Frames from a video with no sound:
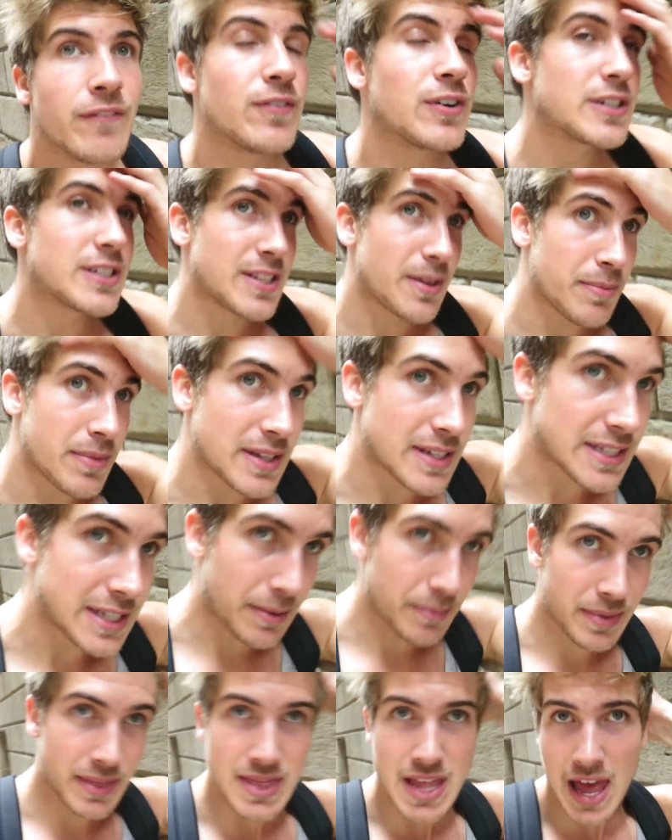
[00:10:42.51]
for something
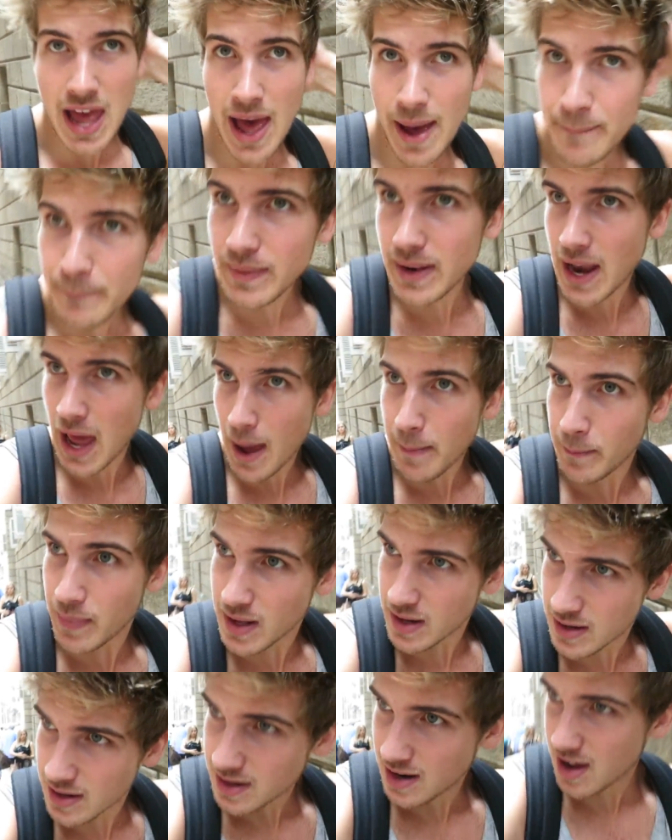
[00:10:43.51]
something that happened
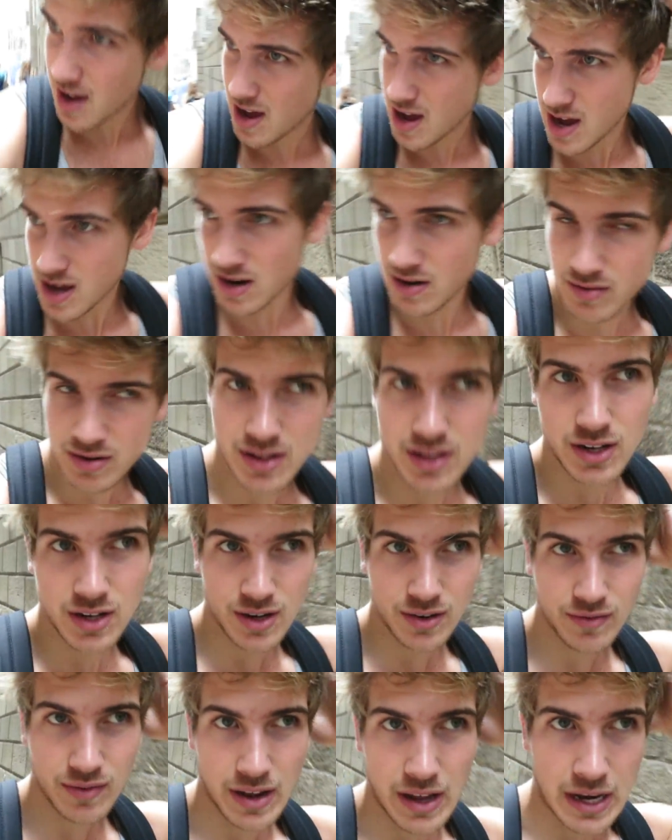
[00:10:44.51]
happened. I don't really
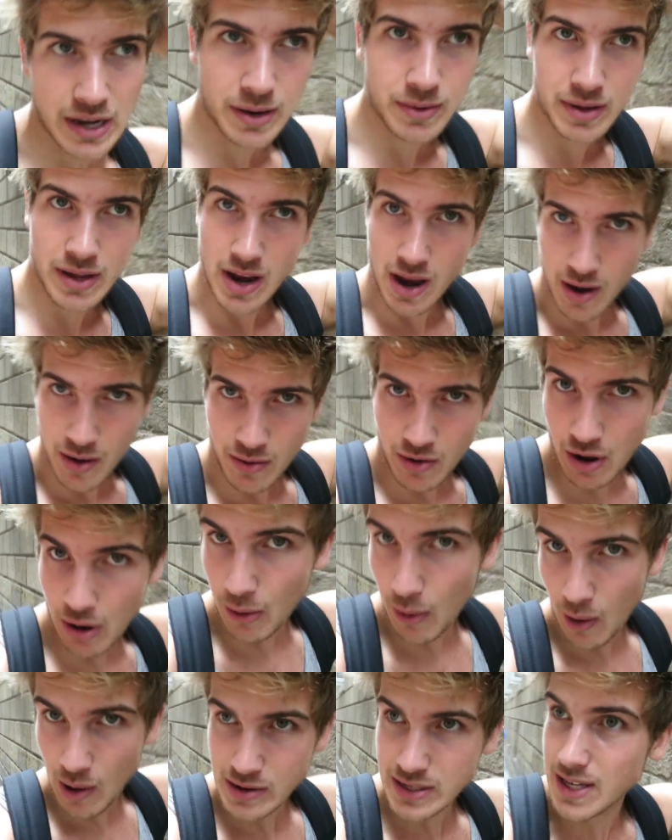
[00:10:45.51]
know. Anyway, I don't
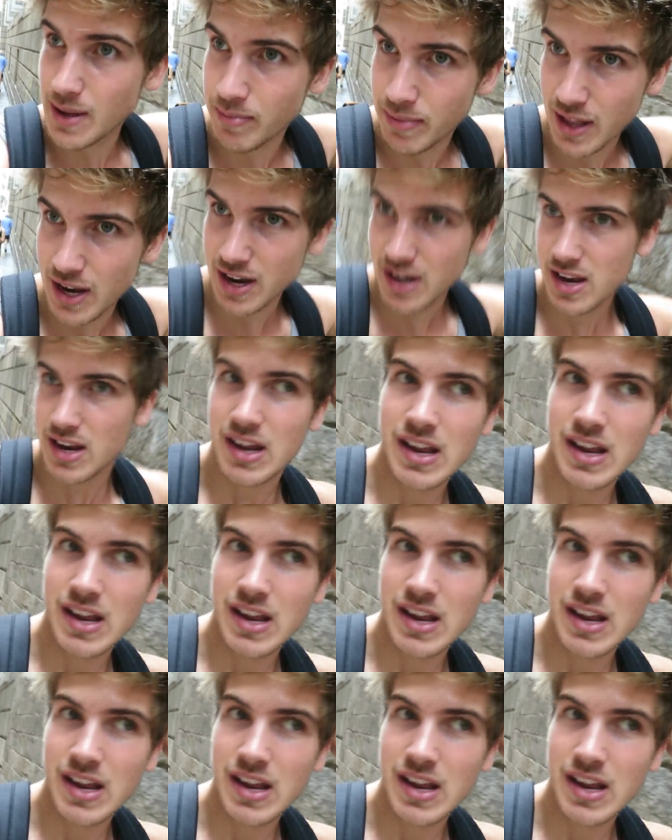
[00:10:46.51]
know. Something.